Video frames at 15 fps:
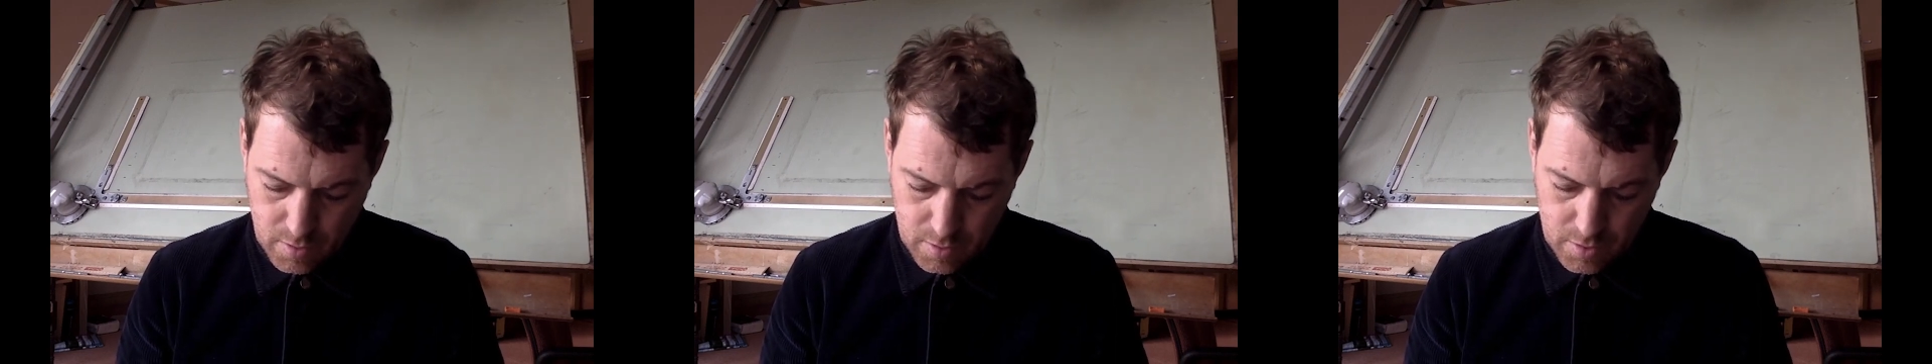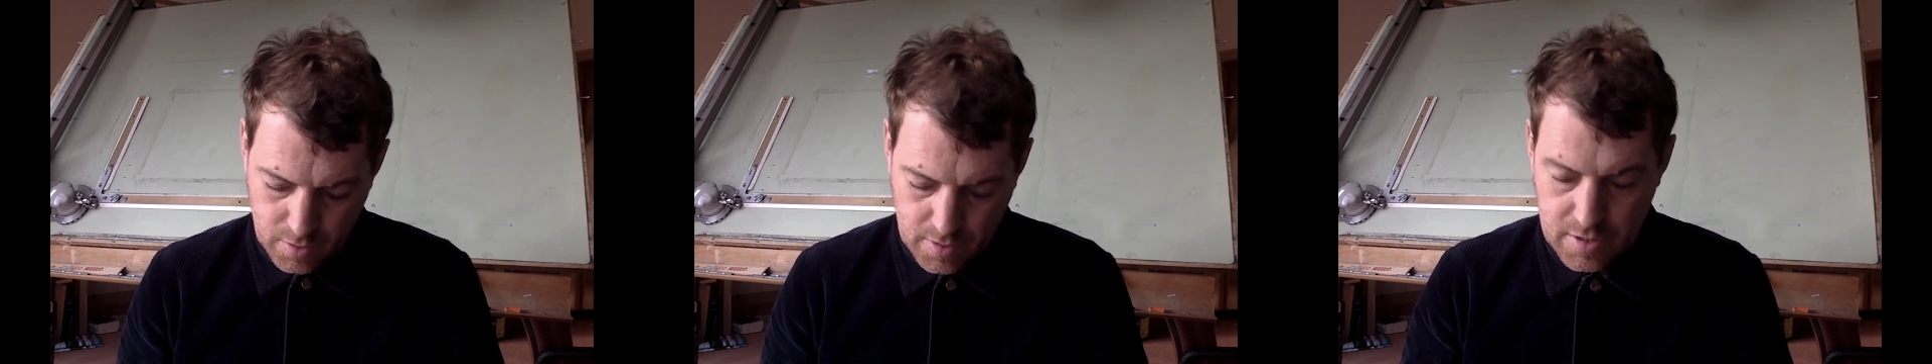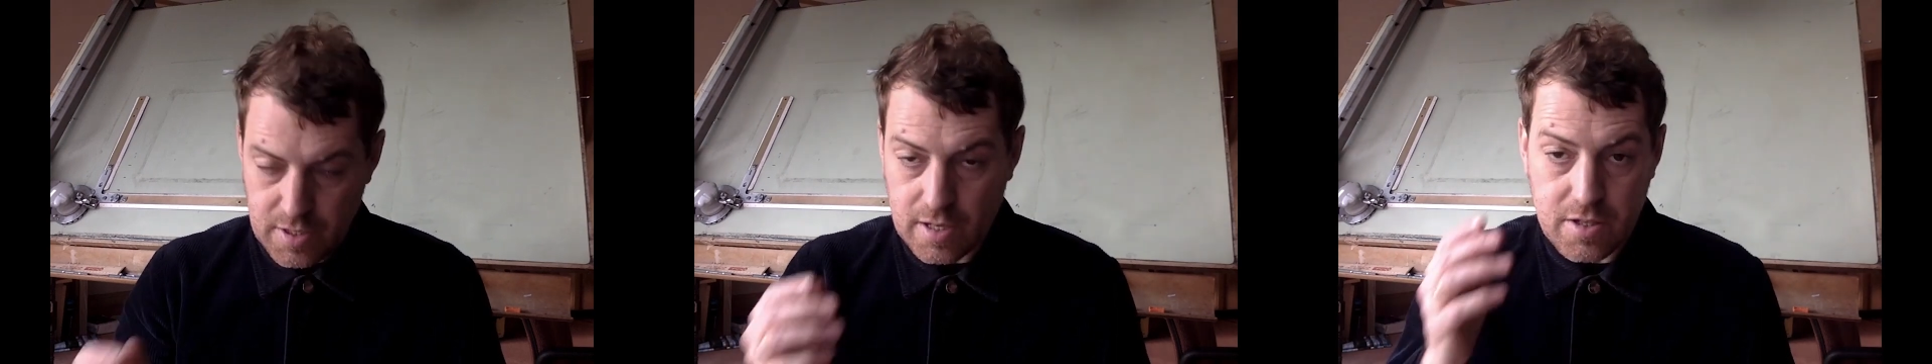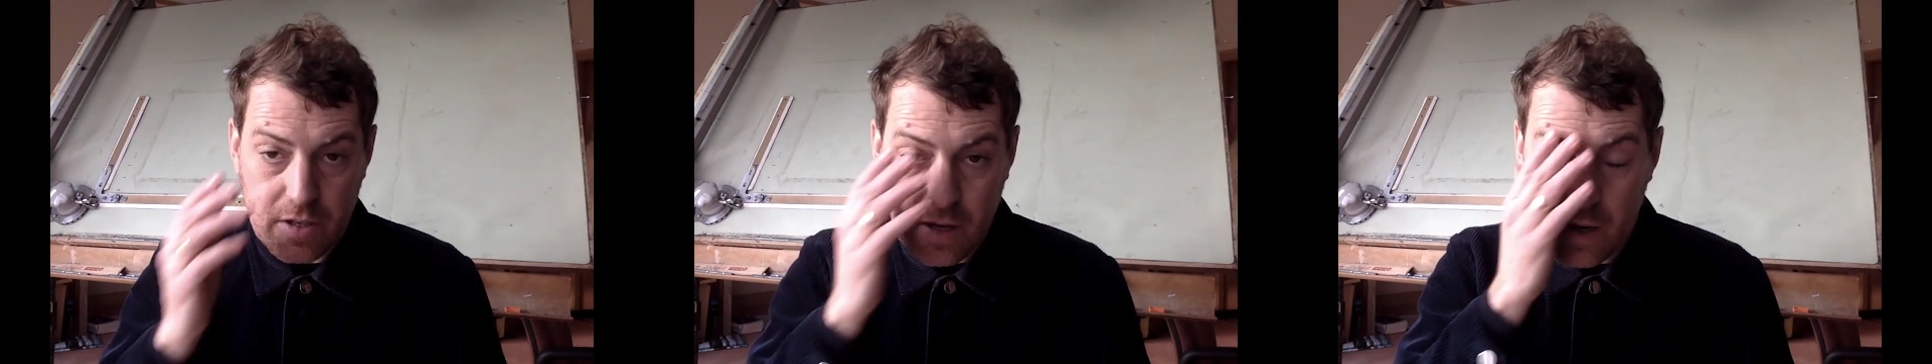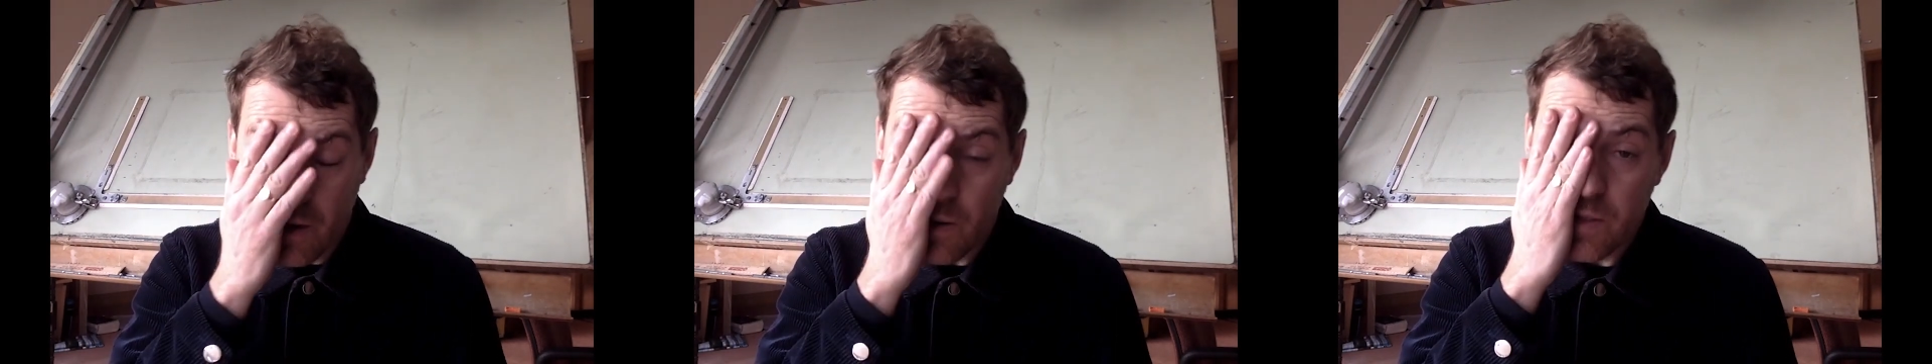So this
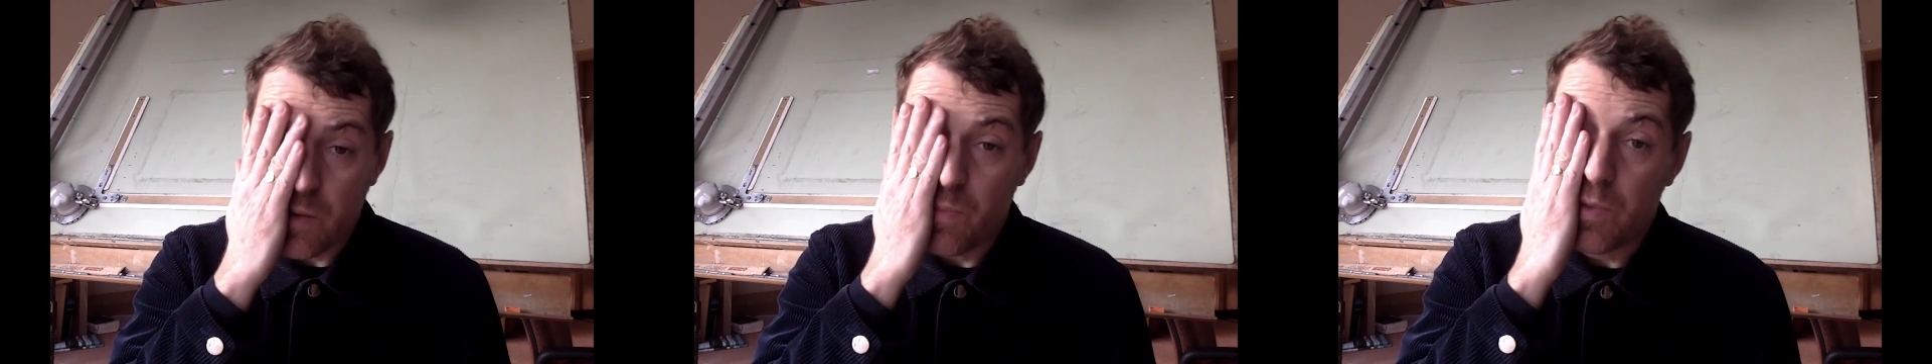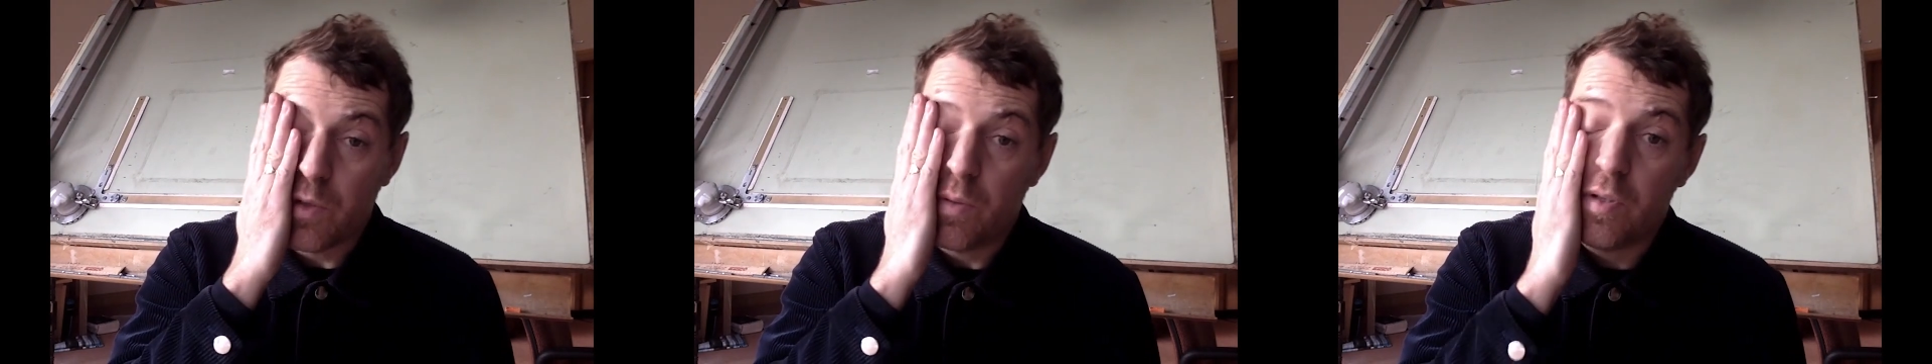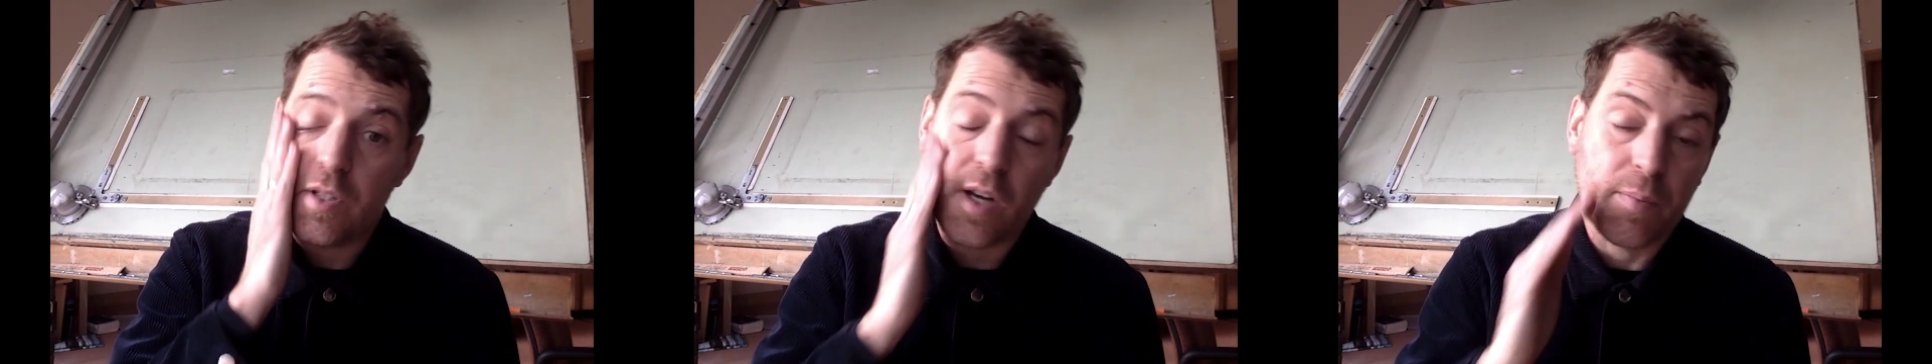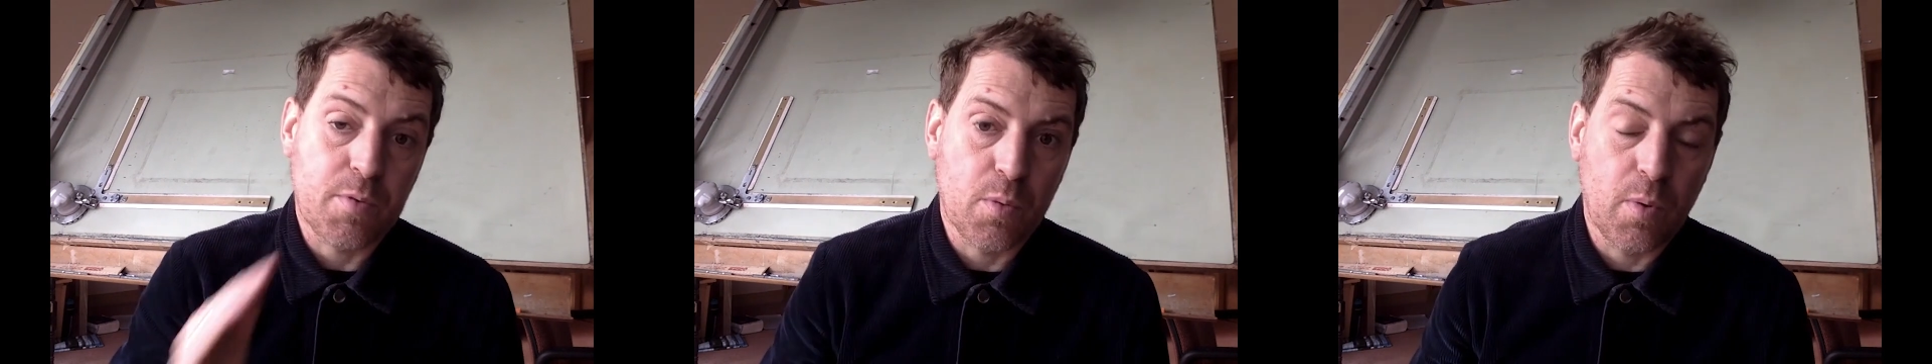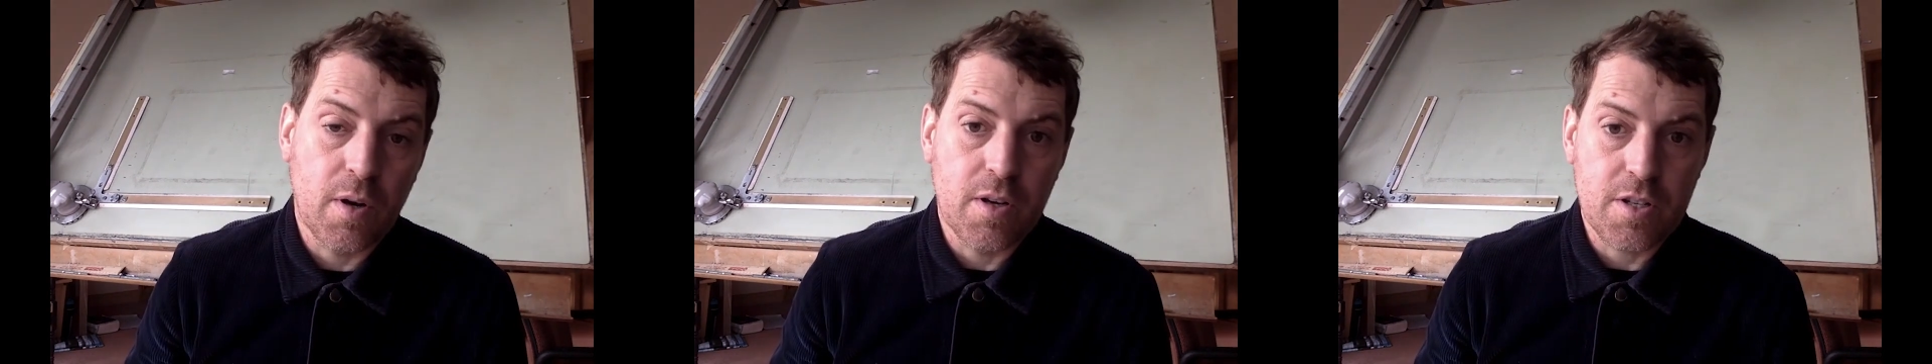section here is in between
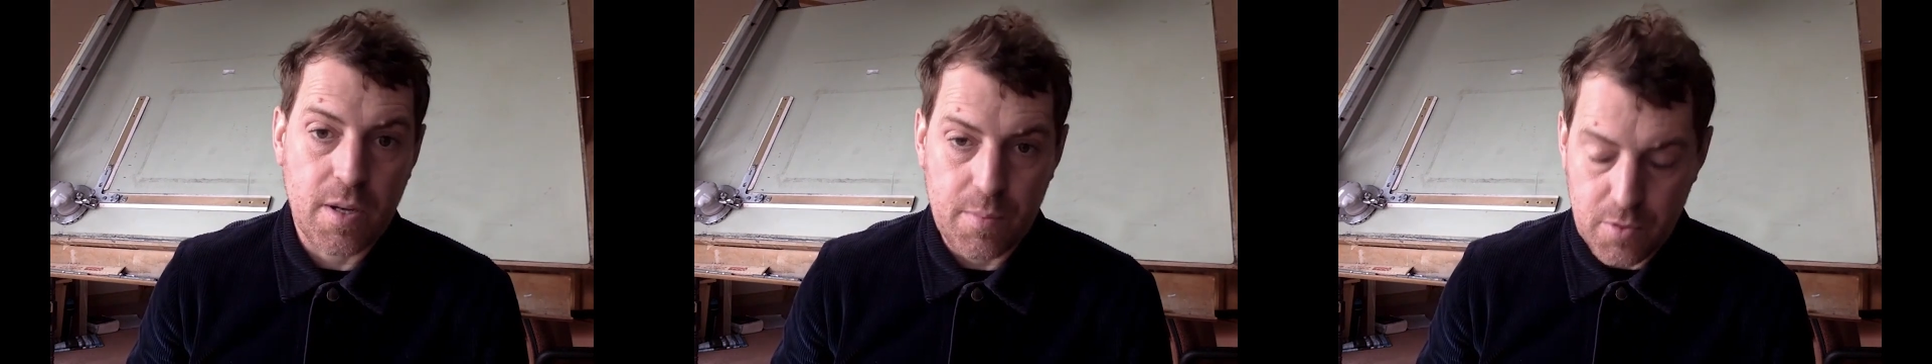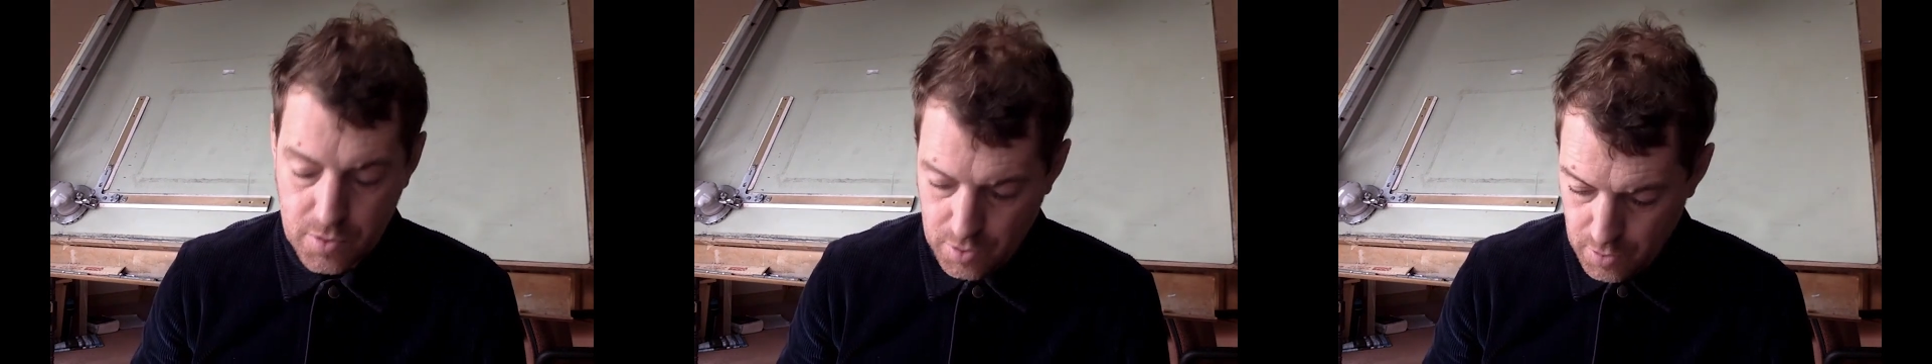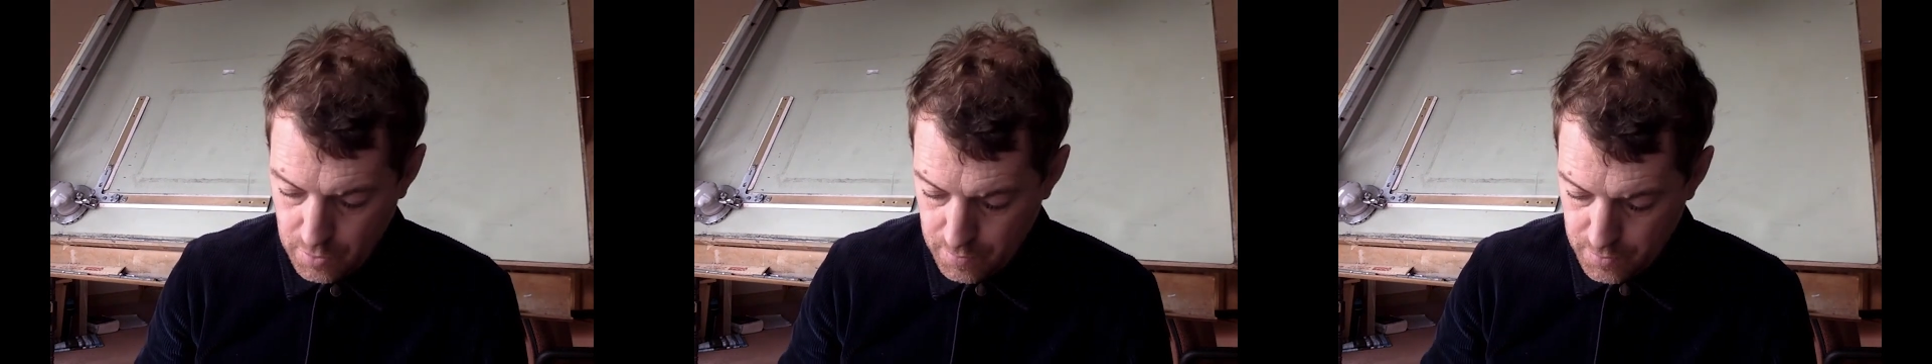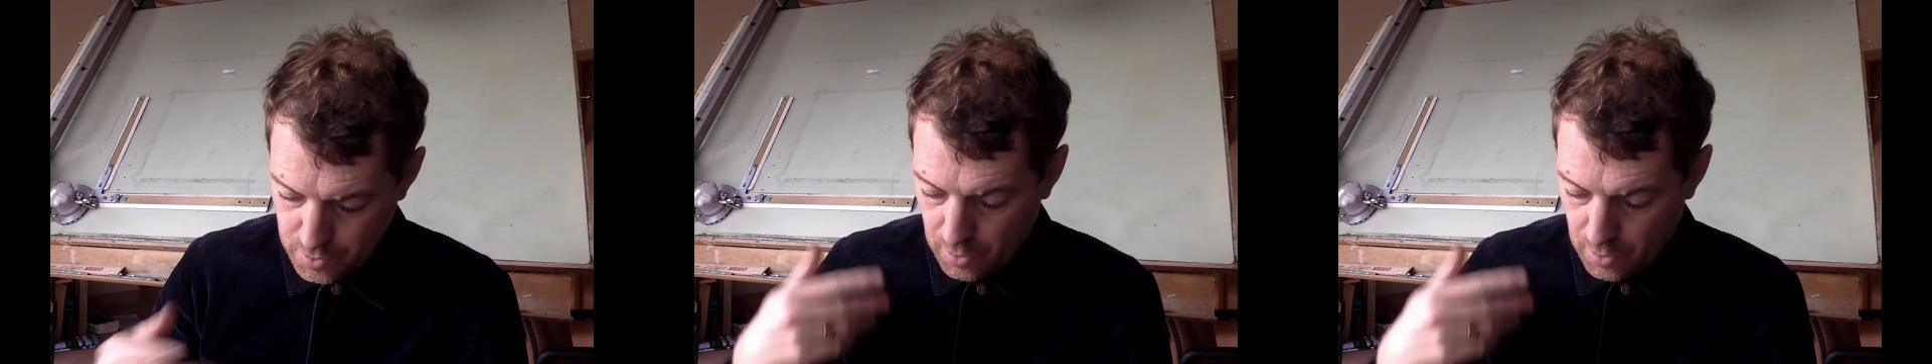chapter 1 and chapter 2.